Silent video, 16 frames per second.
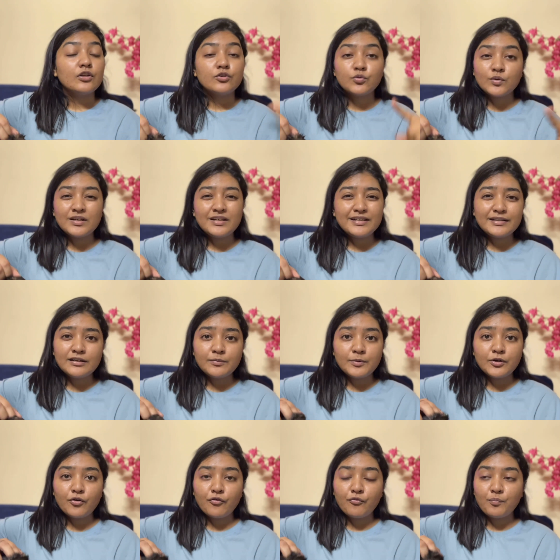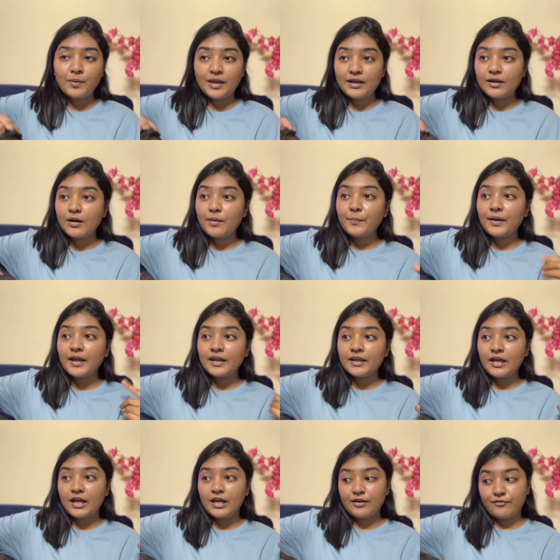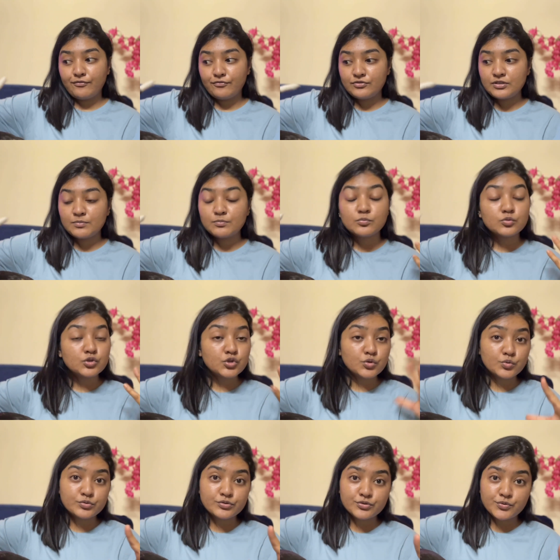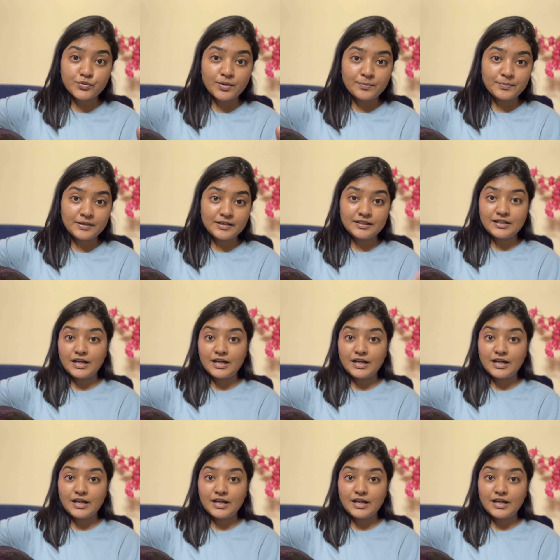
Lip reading: do a little bit of makeup, and I have some shoots to complete.